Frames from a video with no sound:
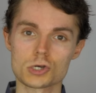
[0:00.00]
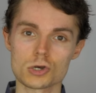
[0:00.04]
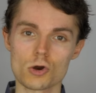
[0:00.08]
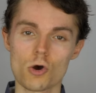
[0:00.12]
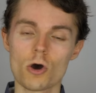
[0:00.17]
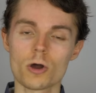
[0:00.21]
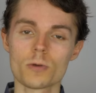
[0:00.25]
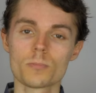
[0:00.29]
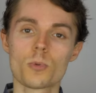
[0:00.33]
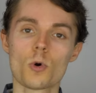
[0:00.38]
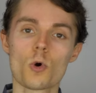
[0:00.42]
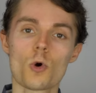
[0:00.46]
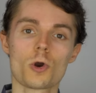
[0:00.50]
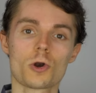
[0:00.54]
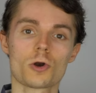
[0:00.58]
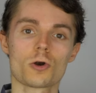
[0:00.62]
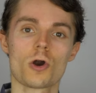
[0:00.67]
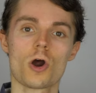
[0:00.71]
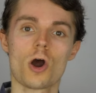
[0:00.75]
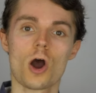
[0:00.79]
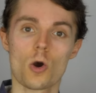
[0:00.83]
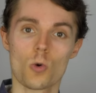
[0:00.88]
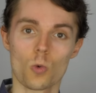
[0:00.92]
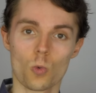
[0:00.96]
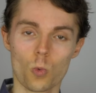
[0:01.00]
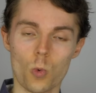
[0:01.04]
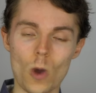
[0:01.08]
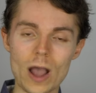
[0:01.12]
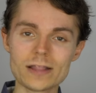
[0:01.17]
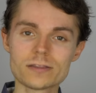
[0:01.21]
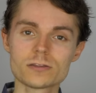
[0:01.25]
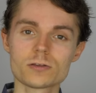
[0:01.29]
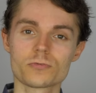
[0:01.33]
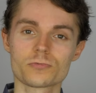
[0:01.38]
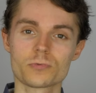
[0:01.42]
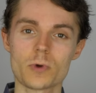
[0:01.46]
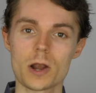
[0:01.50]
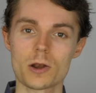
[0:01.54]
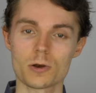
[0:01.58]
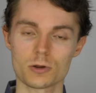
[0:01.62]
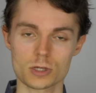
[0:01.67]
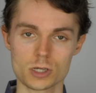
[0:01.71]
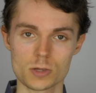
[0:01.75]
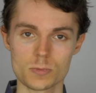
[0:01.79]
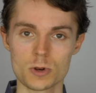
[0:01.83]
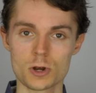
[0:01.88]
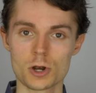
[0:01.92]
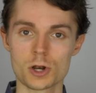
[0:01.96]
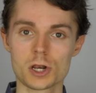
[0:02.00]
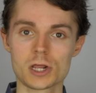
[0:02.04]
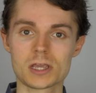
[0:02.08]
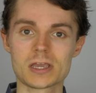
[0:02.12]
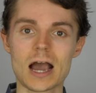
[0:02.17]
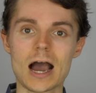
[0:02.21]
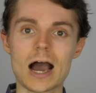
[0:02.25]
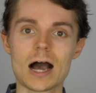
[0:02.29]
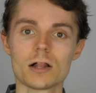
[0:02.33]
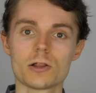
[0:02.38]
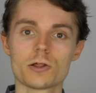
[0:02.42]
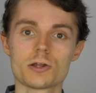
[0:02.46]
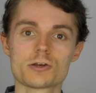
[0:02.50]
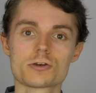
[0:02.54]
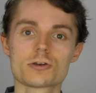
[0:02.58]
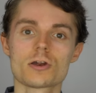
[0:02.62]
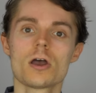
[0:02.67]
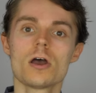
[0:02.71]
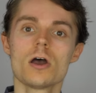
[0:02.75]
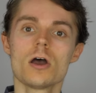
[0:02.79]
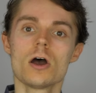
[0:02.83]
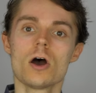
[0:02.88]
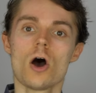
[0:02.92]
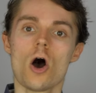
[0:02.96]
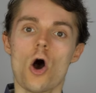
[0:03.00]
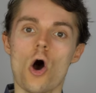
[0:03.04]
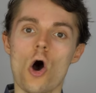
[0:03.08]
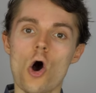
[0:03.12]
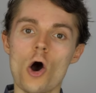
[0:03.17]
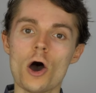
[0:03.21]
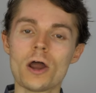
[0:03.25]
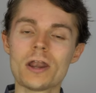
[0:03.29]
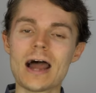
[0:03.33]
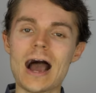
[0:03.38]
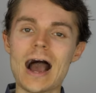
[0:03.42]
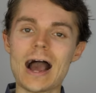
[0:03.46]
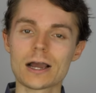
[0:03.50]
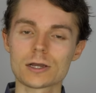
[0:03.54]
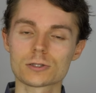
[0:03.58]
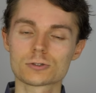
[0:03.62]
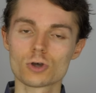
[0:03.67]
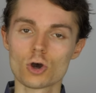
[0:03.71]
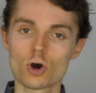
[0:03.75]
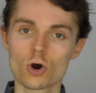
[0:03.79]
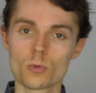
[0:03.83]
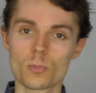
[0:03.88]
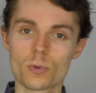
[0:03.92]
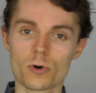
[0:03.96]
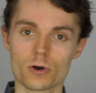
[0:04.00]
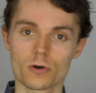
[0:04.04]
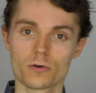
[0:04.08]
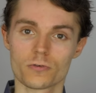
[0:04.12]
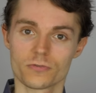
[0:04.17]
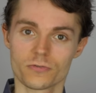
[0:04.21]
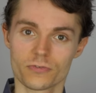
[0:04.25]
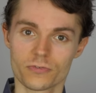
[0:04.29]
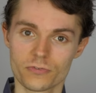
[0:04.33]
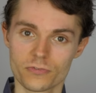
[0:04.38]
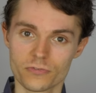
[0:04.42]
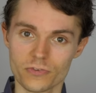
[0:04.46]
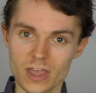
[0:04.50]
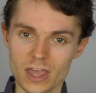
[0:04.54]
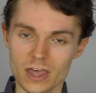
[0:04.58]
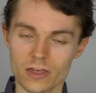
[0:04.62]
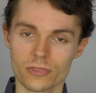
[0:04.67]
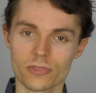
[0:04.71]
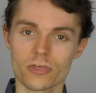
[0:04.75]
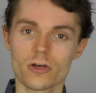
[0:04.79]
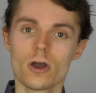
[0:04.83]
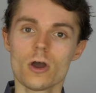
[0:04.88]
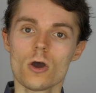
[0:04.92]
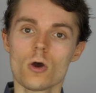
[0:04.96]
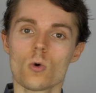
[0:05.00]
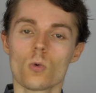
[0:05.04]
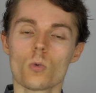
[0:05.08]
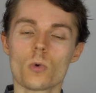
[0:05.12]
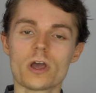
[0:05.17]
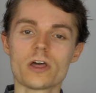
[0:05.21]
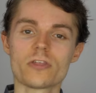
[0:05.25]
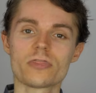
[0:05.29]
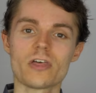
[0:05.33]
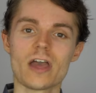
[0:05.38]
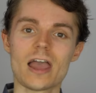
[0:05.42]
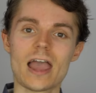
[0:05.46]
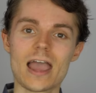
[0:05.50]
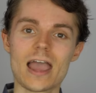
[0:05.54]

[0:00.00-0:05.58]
Shaun Porter went to Frederick Community College on October 5th with